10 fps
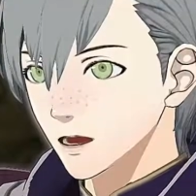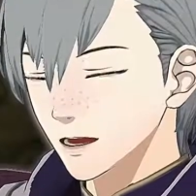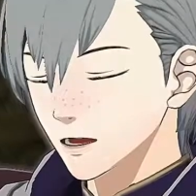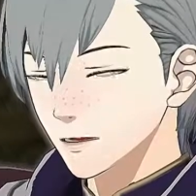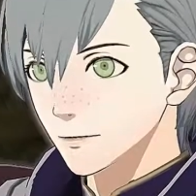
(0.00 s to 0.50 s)

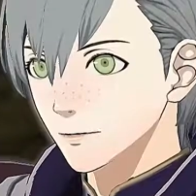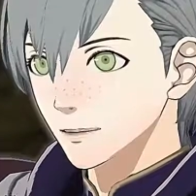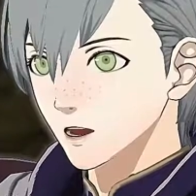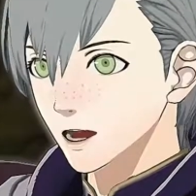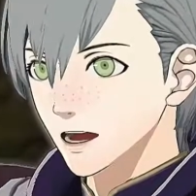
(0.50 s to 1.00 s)

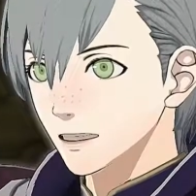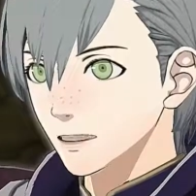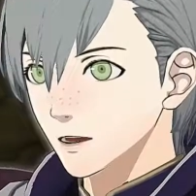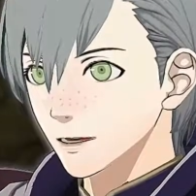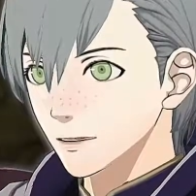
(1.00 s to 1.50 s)
I also
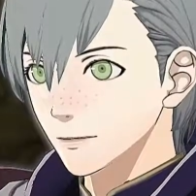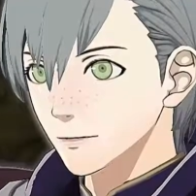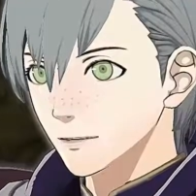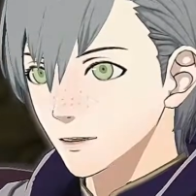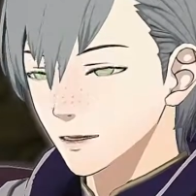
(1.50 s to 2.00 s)
know
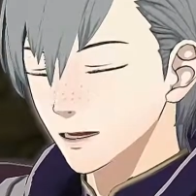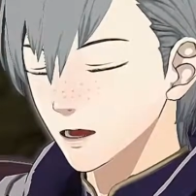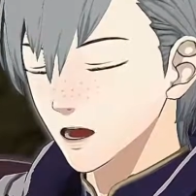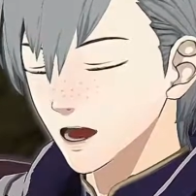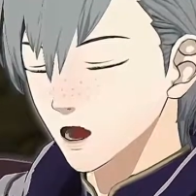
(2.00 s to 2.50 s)
we'd be
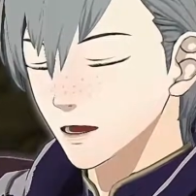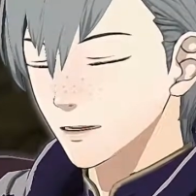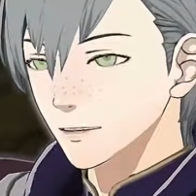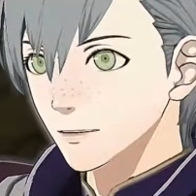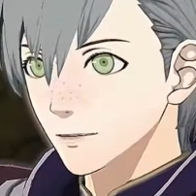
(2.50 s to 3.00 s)
great
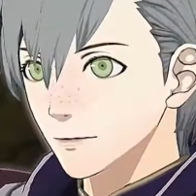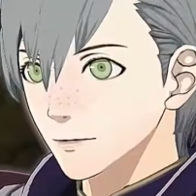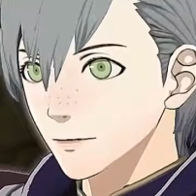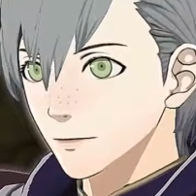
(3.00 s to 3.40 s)
together.